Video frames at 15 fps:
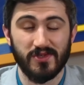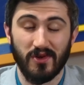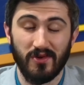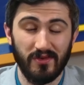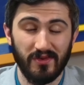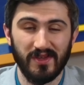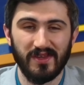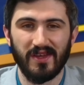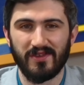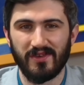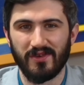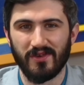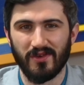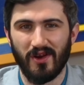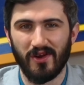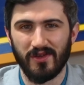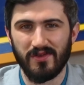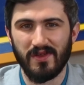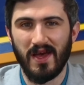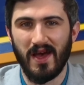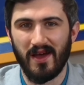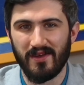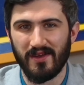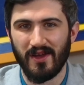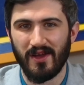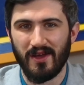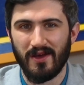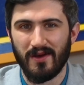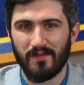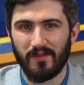certainly that you could argue that.
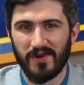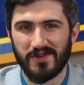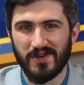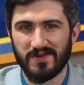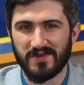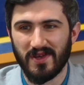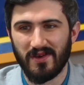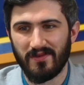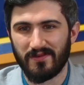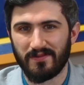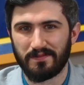But in terms of